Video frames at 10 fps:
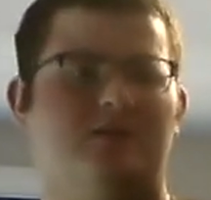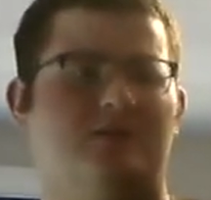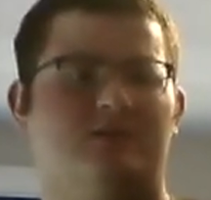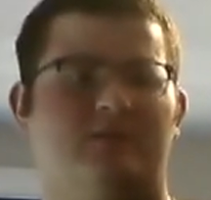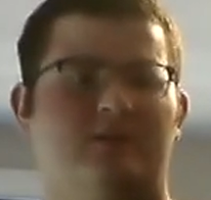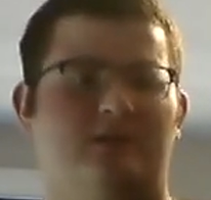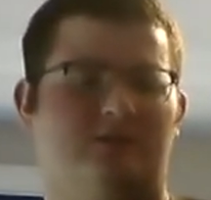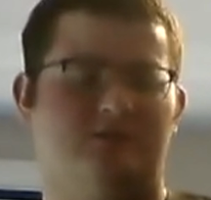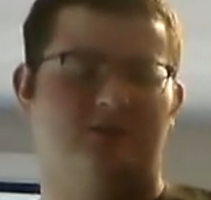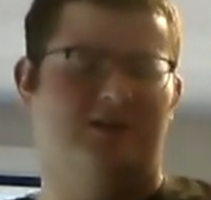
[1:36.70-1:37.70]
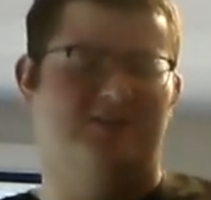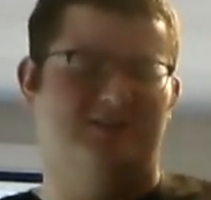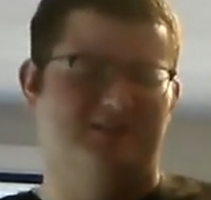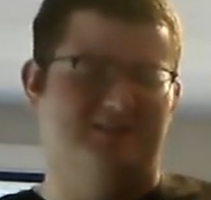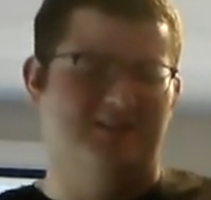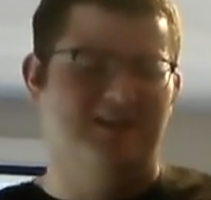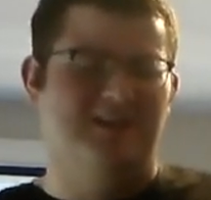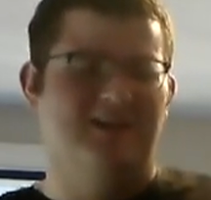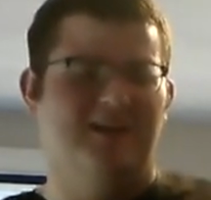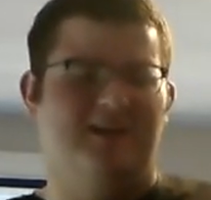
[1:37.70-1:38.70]
to explain the instructions.
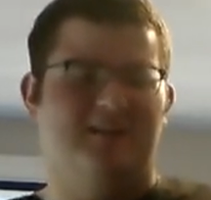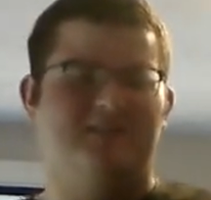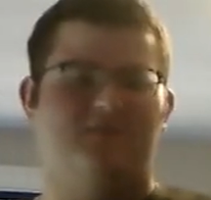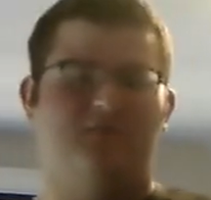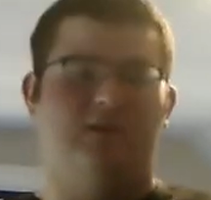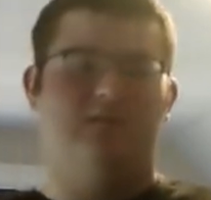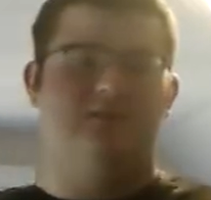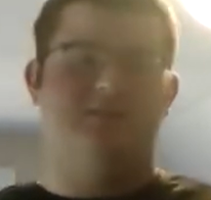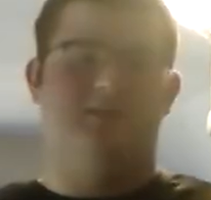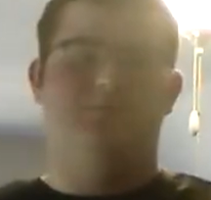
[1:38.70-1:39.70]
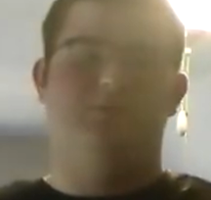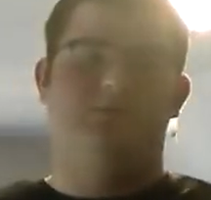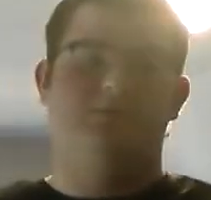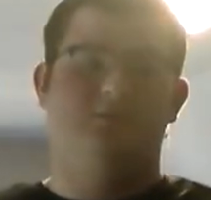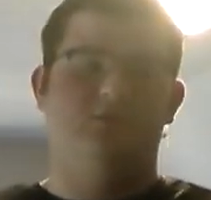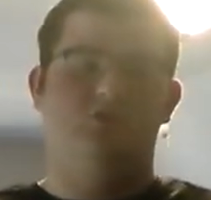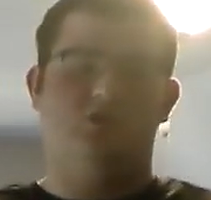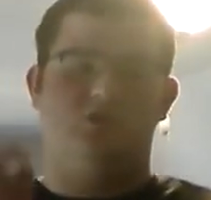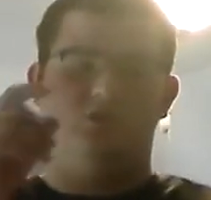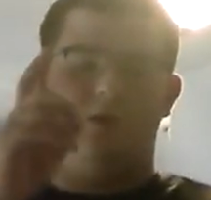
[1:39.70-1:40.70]
It's fairly simple. You
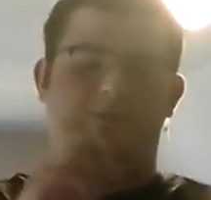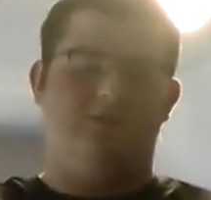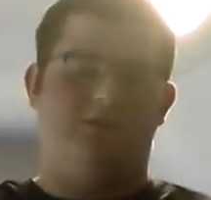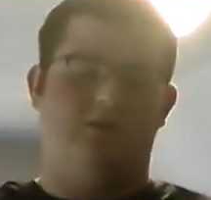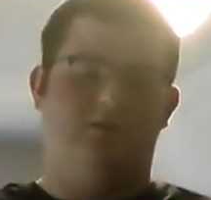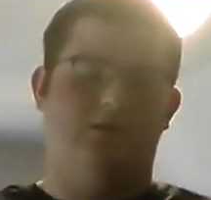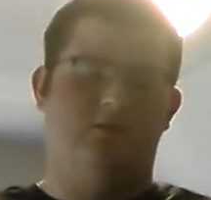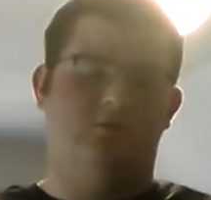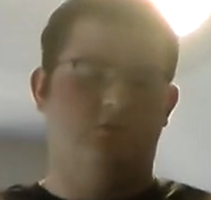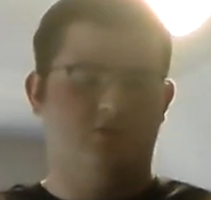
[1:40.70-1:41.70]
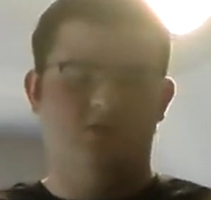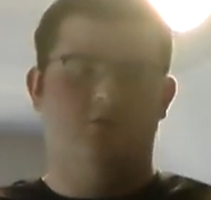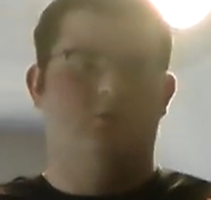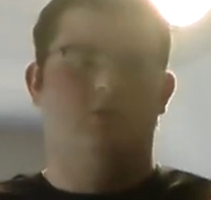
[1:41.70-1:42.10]
just drop a dart in, or two